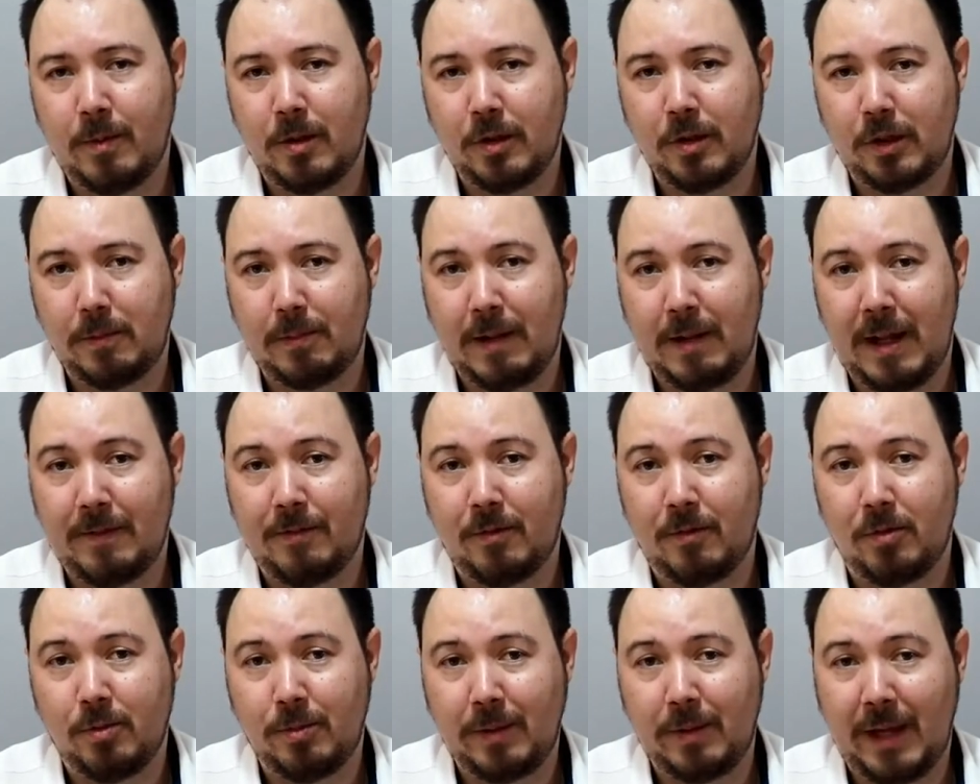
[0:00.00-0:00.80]

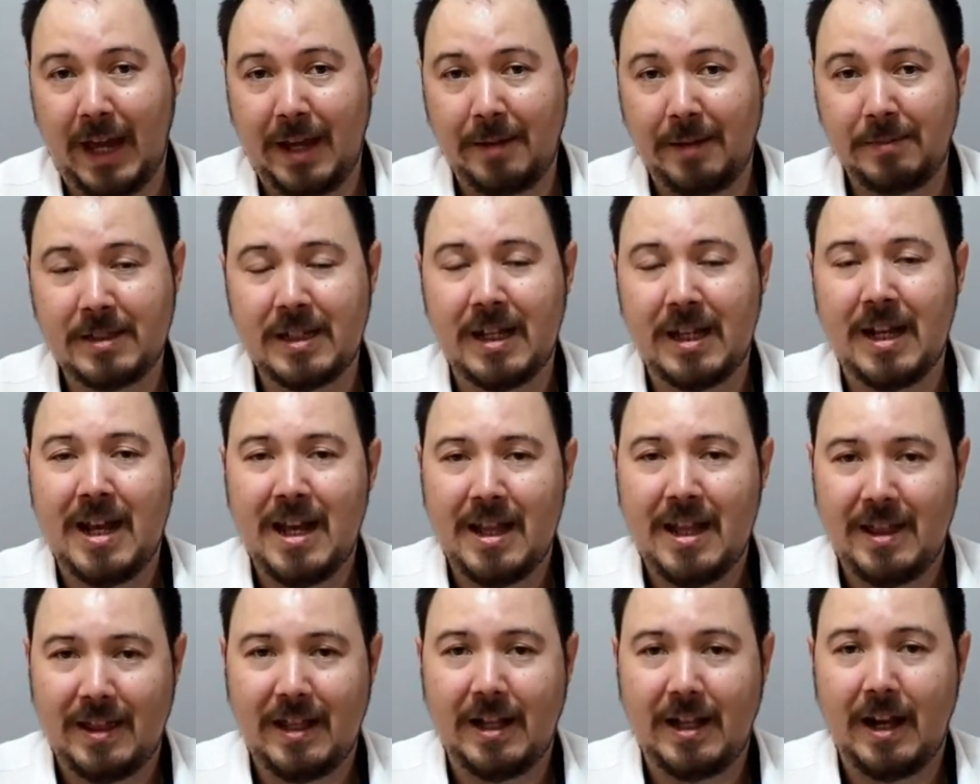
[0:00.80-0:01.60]
multi-platform games,
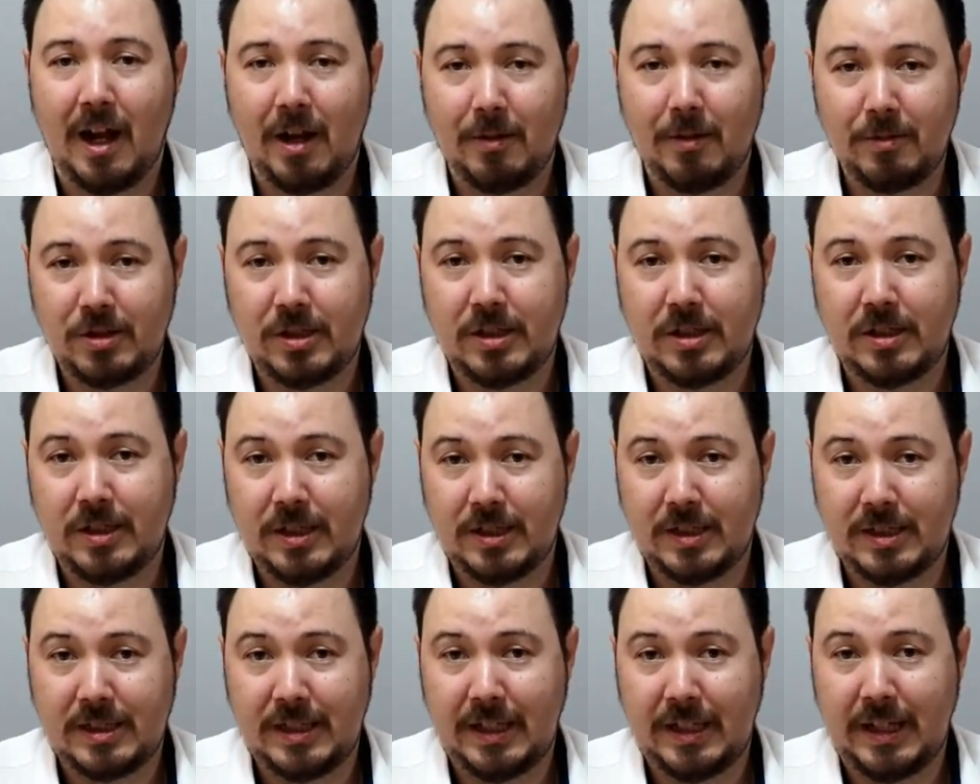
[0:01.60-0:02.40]
then I would
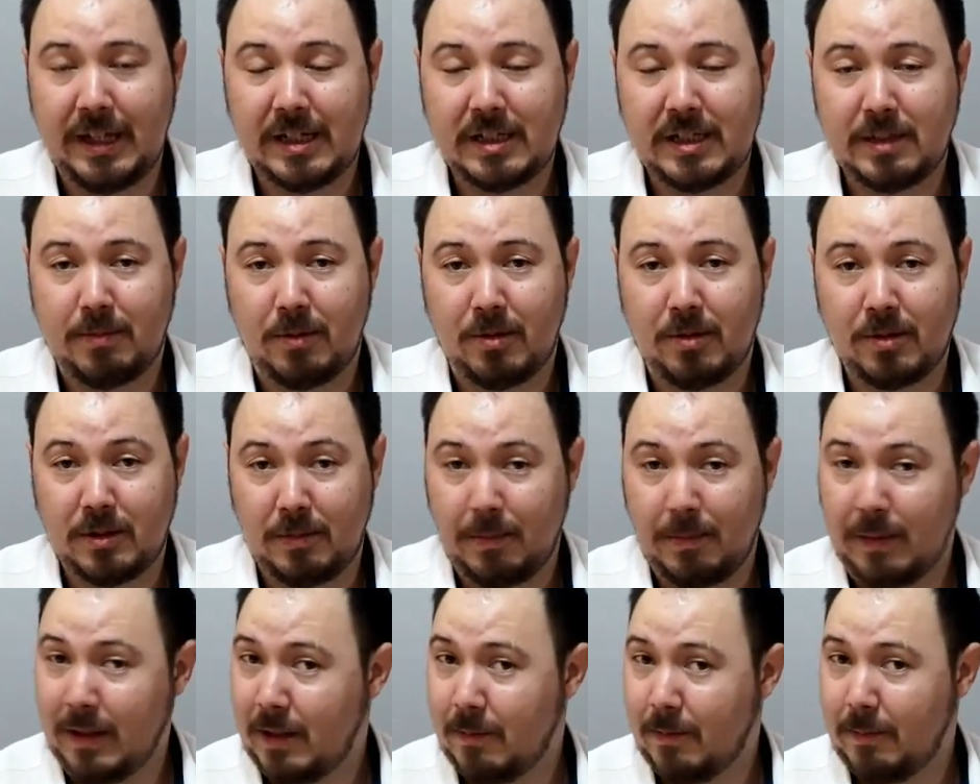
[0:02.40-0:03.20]
suggest the Xbox
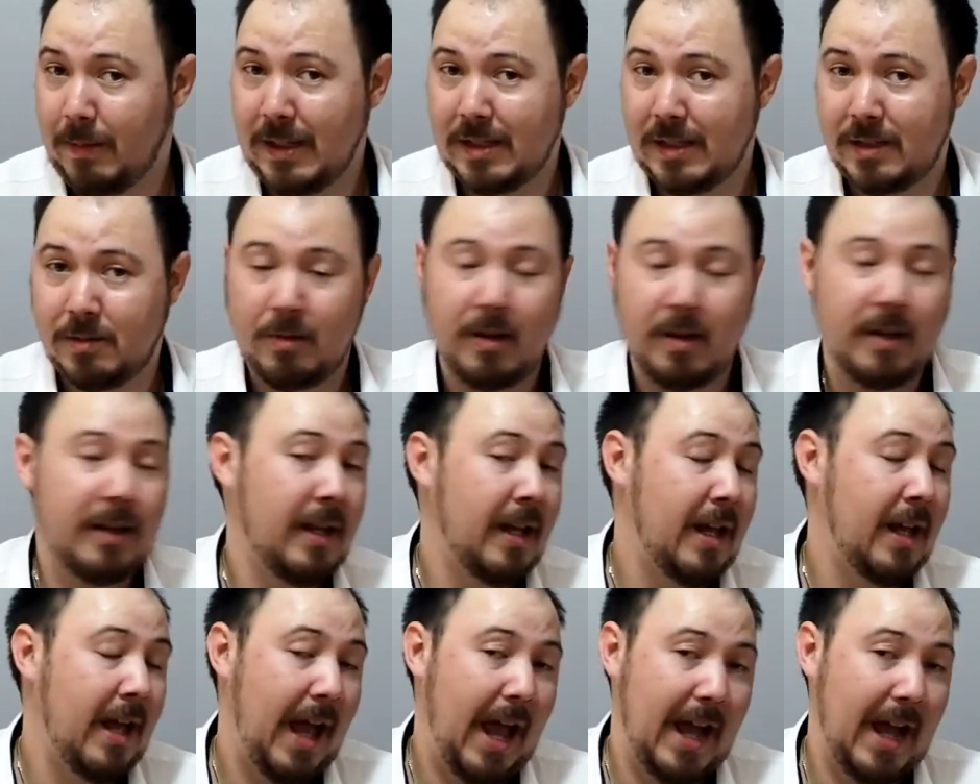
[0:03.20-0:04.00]
be the best one,
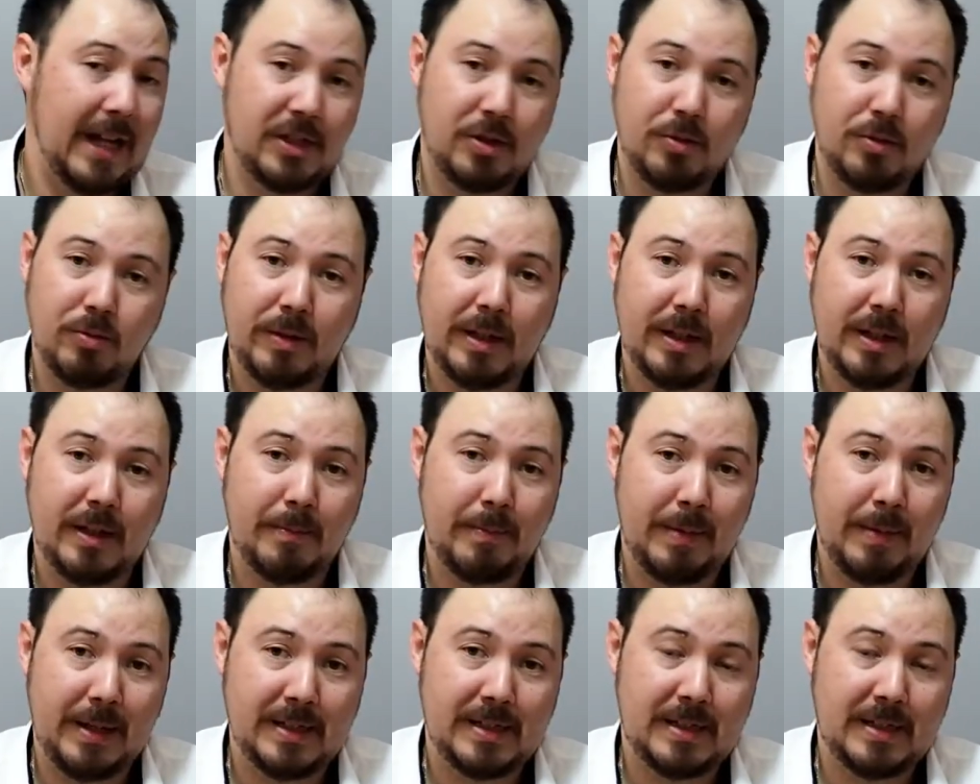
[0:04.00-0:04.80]
as you'll get the
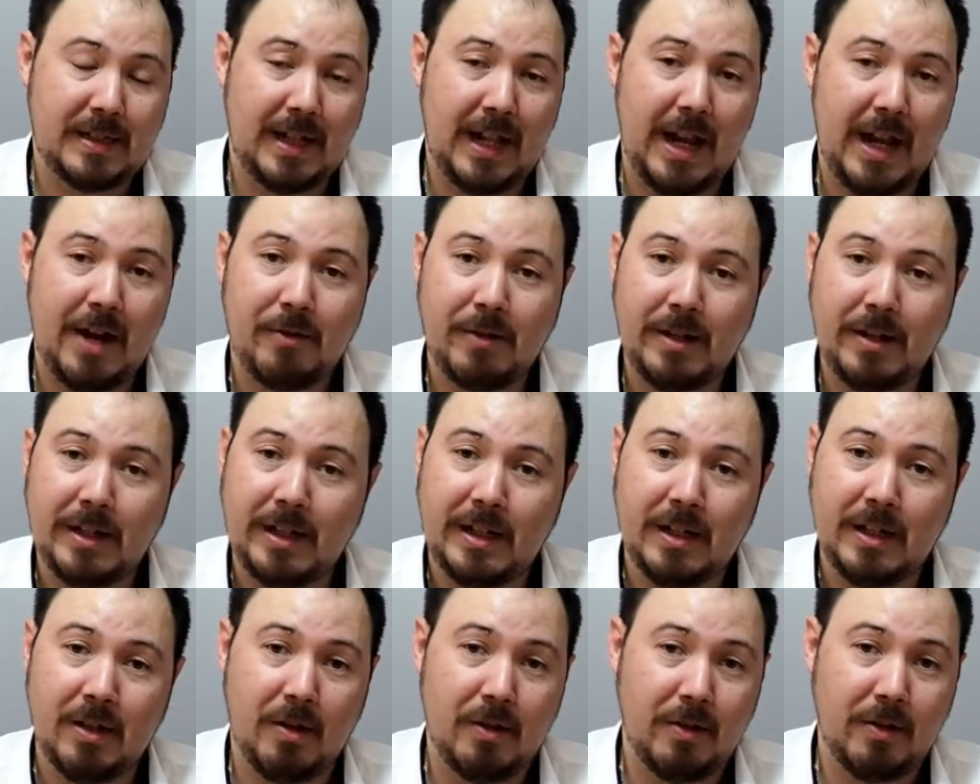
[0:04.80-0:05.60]
best
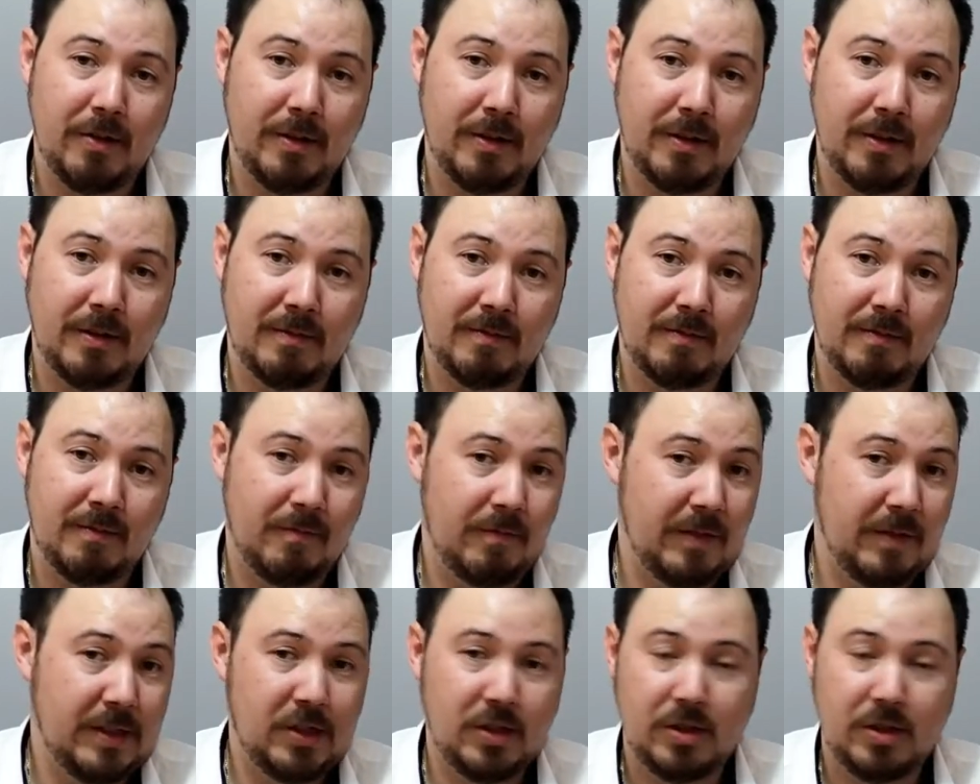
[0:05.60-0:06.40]
clarity on
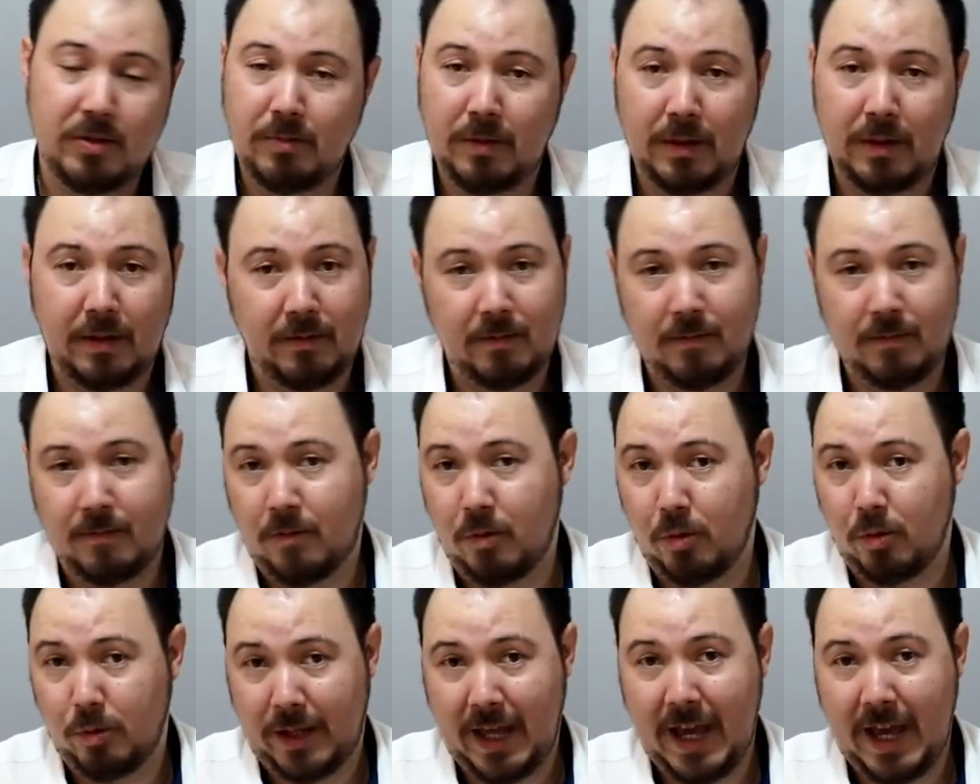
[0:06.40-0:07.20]
vision with
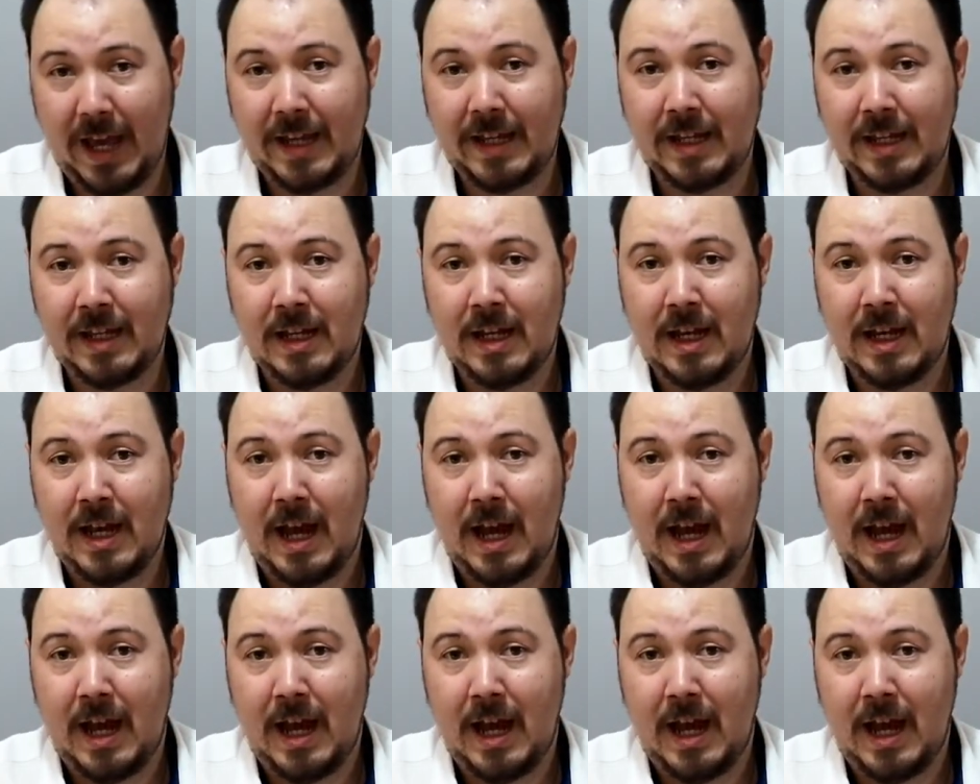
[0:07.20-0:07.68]
4K,